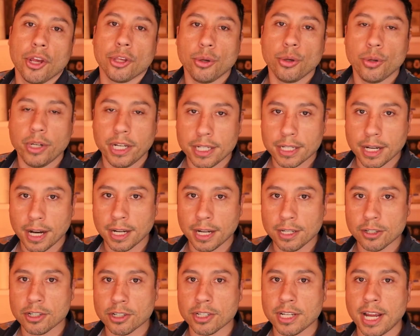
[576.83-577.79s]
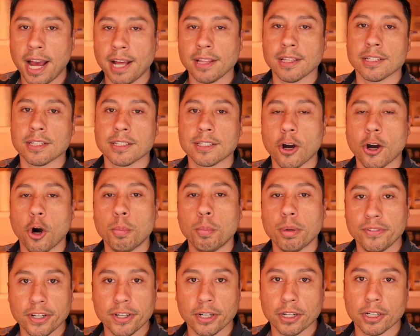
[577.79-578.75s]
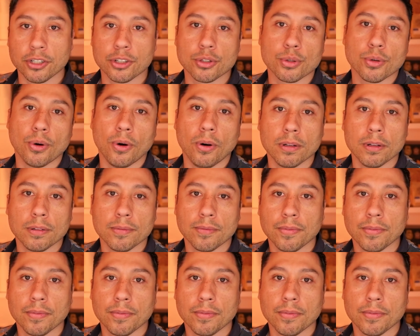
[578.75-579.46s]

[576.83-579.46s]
You need to understand the scope of your control.